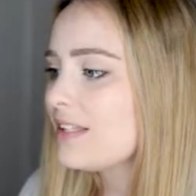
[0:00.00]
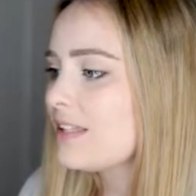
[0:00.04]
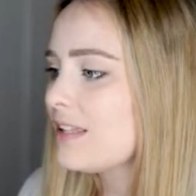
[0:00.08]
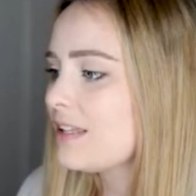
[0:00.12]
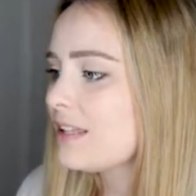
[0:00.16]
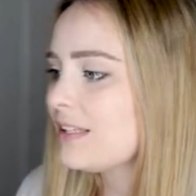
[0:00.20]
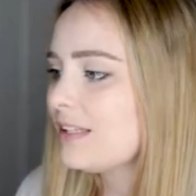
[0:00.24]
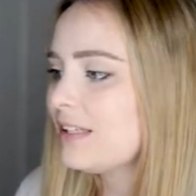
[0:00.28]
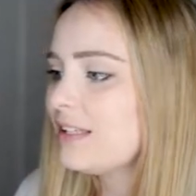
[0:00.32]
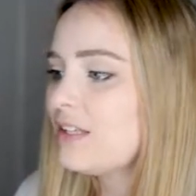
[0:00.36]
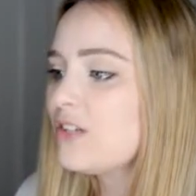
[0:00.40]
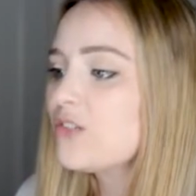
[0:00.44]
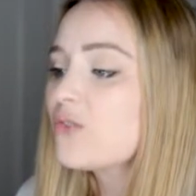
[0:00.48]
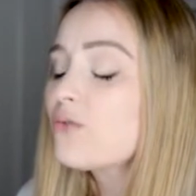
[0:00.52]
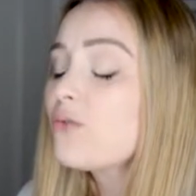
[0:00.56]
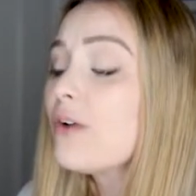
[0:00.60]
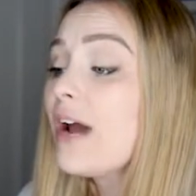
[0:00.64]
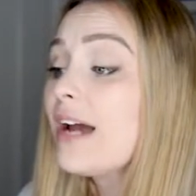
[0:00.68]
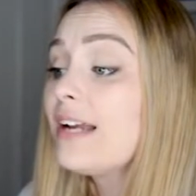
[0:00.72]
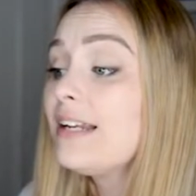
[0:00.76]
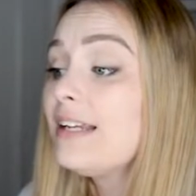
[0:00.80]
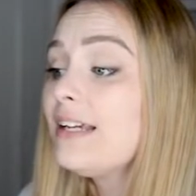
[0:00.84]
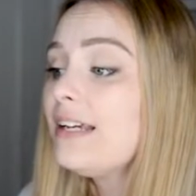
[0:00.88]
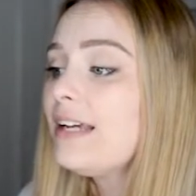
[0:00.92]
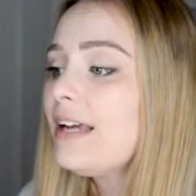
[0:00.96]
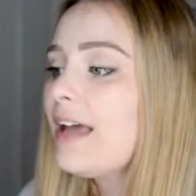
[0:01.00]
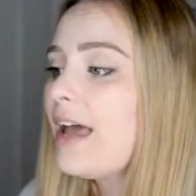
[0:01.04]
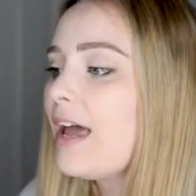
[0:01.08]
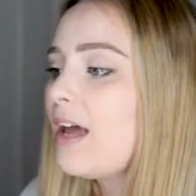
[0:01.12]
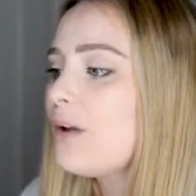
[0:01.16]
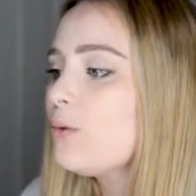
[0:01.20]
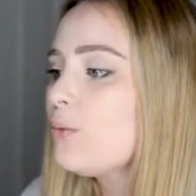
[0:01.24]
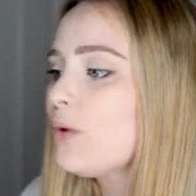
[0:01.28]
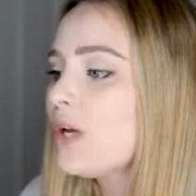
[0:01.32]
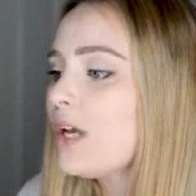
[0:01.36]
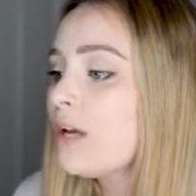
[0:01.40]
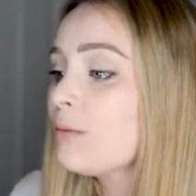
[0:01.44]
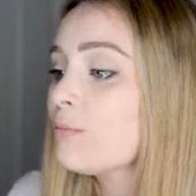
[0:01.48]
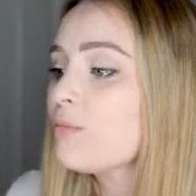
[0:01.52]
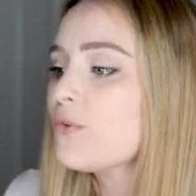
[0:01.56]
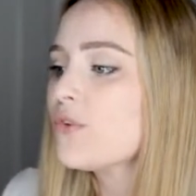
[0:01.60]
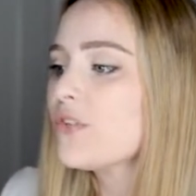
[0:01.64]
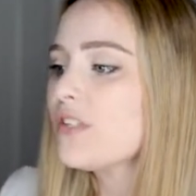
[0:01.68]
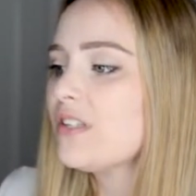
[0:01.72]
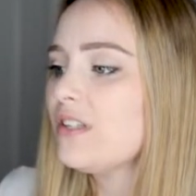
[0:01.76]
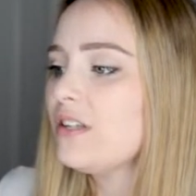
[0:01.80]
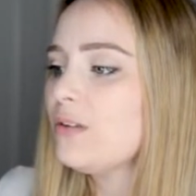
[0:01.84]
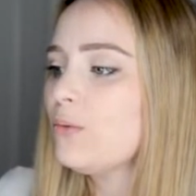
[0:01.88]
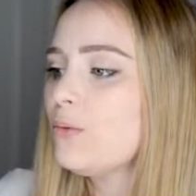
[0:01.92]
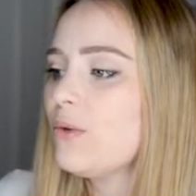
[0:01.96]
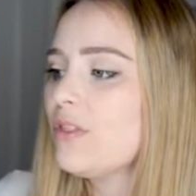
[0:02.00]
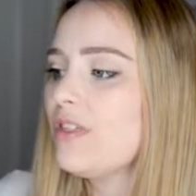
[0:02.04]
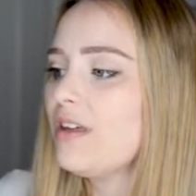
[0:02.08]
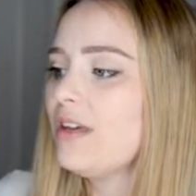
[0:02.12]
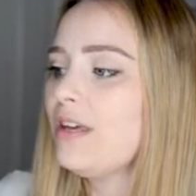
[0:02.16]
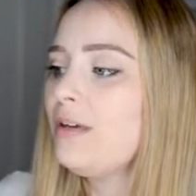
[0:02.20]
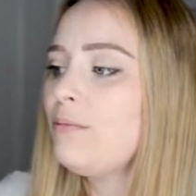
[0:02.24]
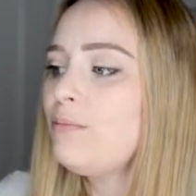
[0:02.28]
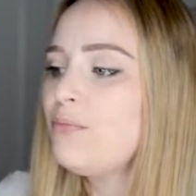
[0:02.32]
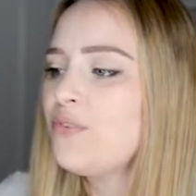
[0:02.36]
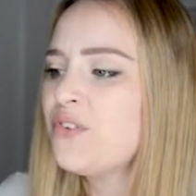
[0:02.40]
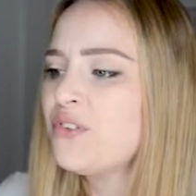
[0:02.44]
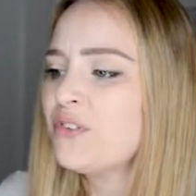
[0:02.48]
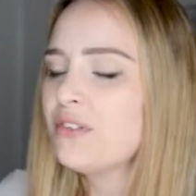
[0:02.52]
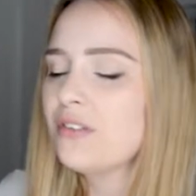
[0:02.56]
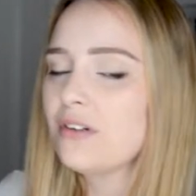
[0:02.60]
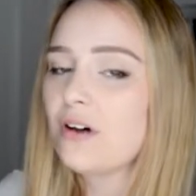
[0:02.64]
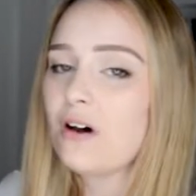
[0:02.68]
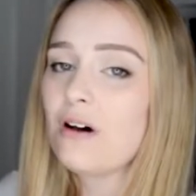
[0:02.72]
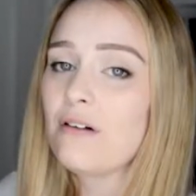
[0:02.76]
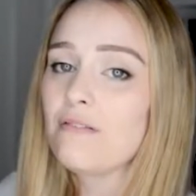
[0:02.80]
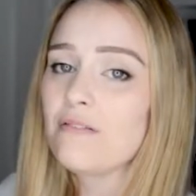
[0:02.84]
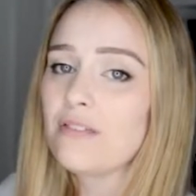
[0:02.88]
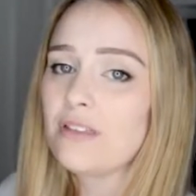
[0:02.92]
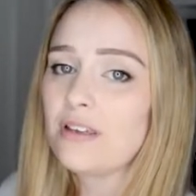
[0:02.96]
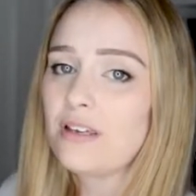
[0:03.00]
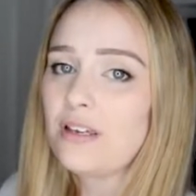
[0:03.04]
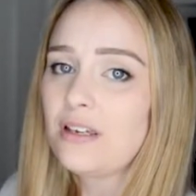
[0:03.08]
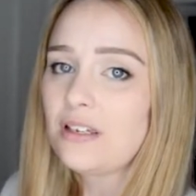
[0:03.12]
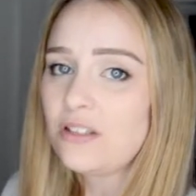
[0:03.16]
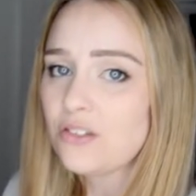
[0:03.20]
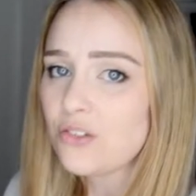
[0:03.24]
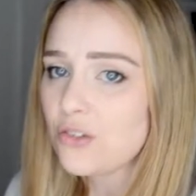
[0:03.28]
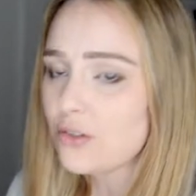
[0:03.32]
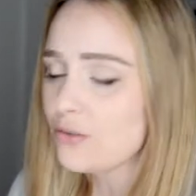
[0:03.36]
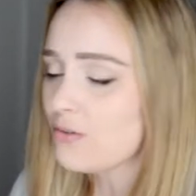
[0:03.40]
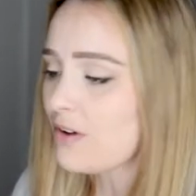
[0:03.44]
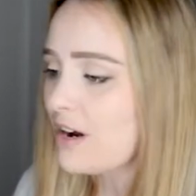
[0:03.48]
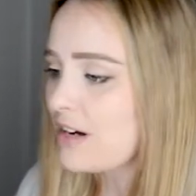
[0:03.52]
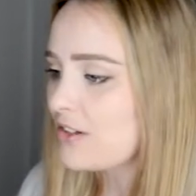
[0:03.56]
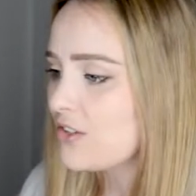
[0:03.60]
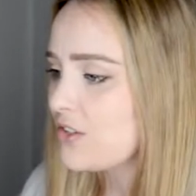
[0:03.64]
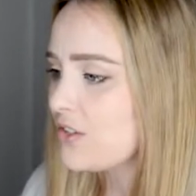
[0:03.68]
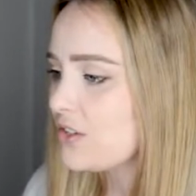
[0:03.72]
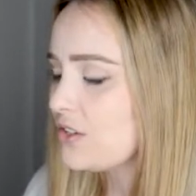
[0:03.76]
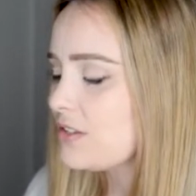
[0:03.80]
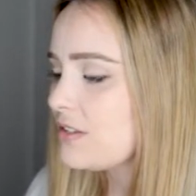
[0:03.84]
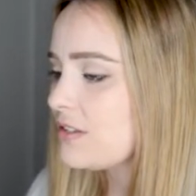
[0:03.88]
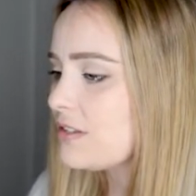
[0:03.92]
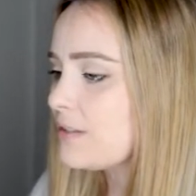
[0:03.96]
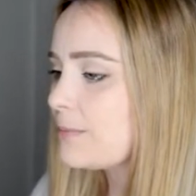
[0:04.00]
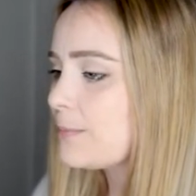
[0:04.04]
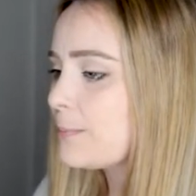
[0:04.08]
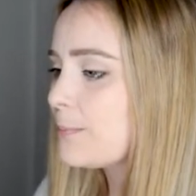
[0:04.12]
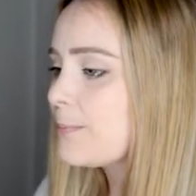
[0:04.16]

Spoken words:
the scene is ready and we can proceed with the input of the interactions.